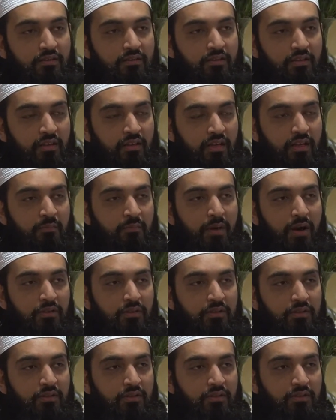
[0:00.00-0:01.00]
the thing
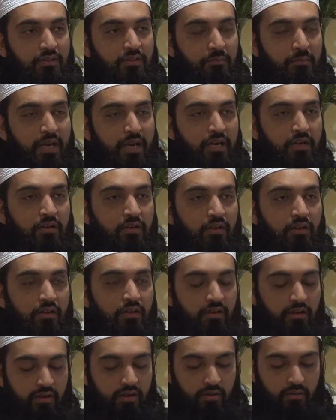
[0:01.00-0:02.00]
about the, the
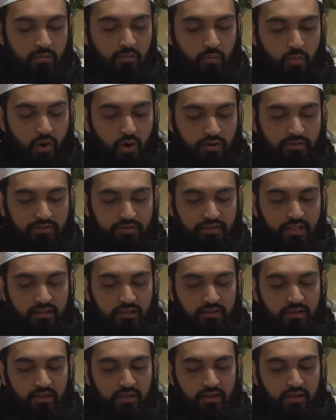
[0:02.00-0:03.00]
miracle was
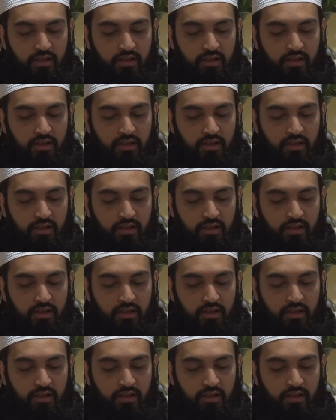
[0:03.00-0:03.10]
that